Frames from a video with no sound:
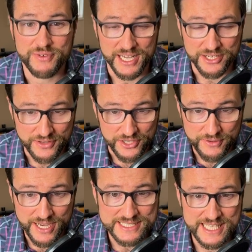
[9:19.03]
I know that you
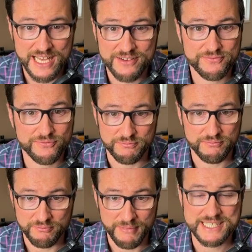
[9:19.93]
guys have
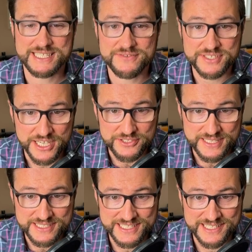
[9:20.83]
massive scheduling
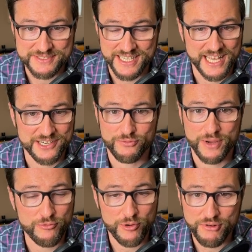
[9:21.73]
systems that handle way
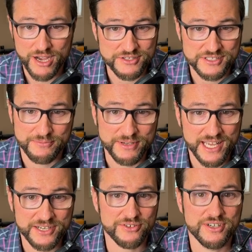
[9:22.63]
more projects than we
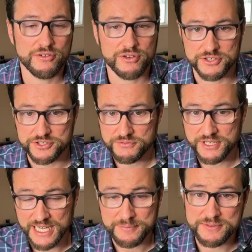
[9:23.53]
handle. Could you
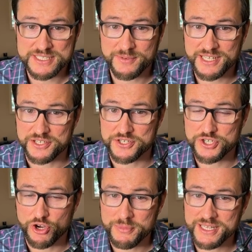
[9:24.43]
connect me with someone that could
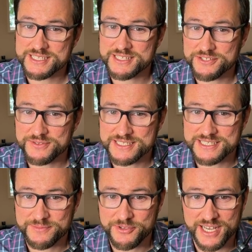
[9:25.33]
show me the scheduling
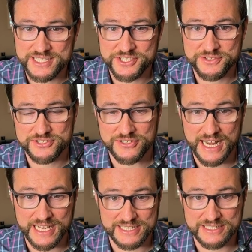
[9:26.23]
system you guys use so that
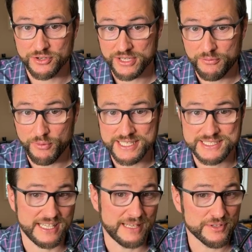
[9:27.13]
I could look at ways
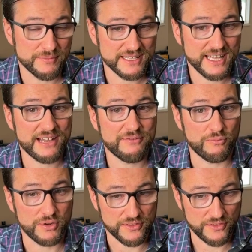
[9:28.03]
to implement that
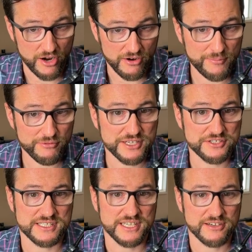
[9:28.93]
with our
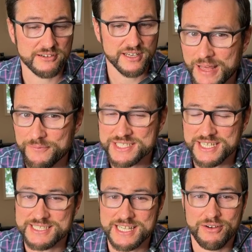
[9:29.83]
operations here? I
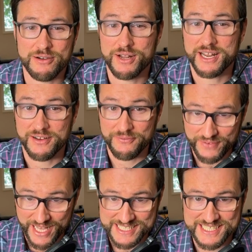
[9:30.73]
emphasized how I wanted a
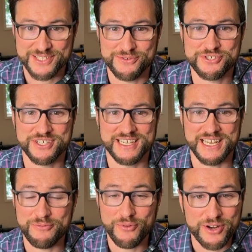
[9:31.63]
fast solution. I
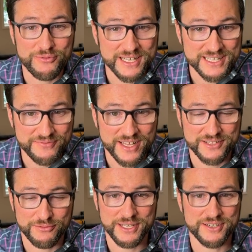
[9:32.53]
didn't want to reinvent
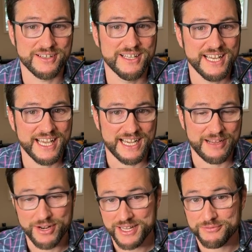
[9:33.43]
the wheel, and I
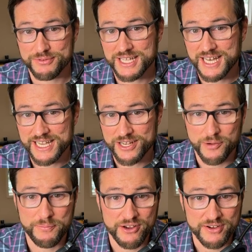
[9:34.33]
wanted to rely on
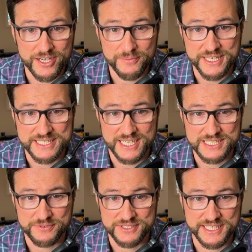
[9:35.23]
our parent company's
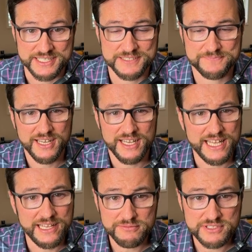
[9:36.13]
expertise.
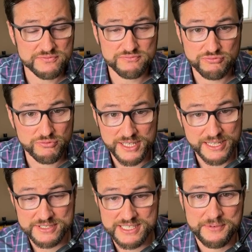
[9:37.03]
He was
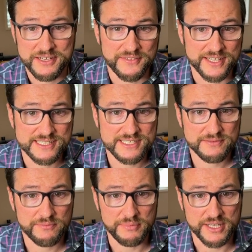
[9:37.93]
really receptive to this
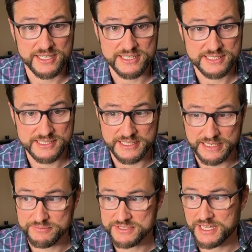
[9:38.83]
because
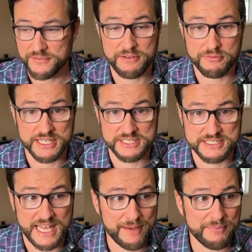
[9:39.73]
he was, I think, really
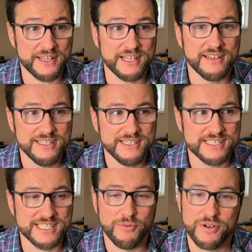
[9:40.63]
just happy that
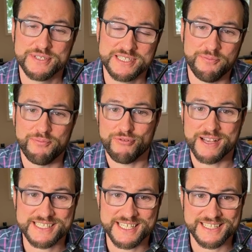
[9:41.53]
someone was
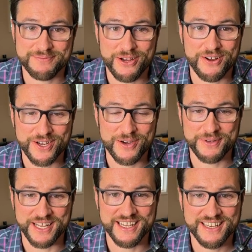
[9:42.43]
embracing the parent
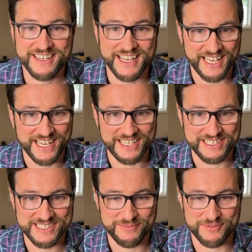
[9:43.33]
company.
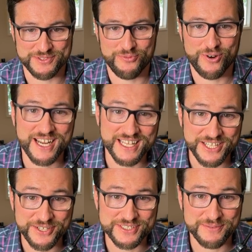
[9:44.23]
and someone was wanting to
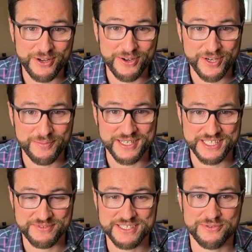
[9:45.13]
use the parent
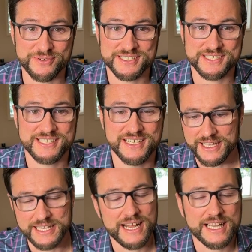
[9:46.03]
company's resources.
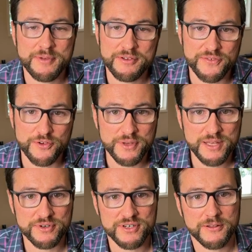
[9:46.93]
He connected me with a few
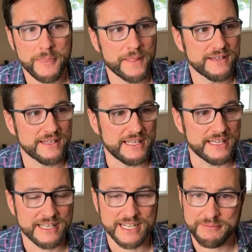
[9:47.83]
people. He
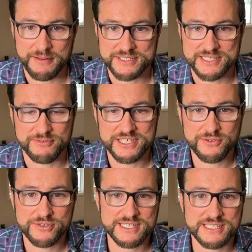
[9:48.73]
connected me with some
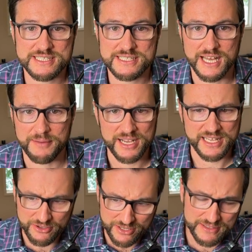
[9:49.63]
resources. I'm not
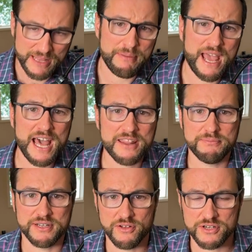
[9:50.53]
going to go down that path,
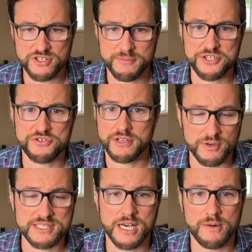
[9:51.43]
but long story made short, it
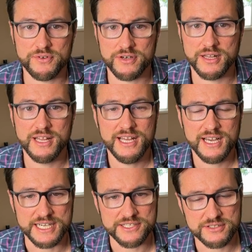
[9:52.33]
was helpful.
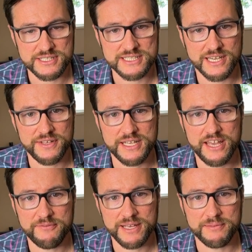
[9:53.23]
I took the stuff he
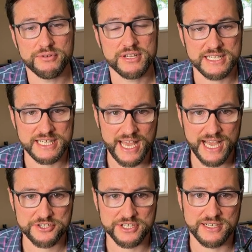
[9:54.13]
gave me and put it into
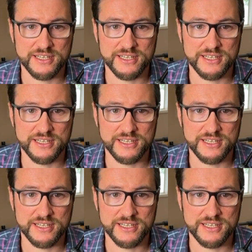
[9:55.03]
action.